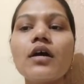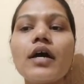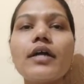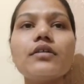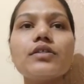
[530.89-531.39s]

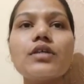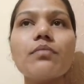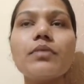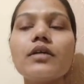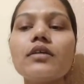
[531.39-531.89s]
and the
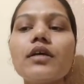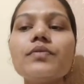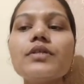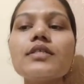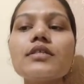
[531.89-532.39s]
Japan
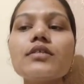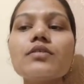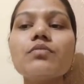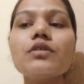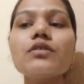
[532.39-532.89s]
every 6
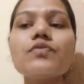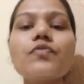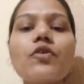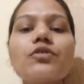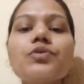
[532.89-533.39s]
months
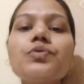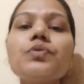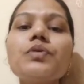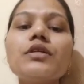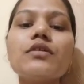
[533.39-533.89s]
for the 2
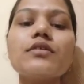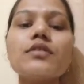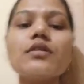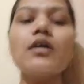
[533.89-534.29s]
years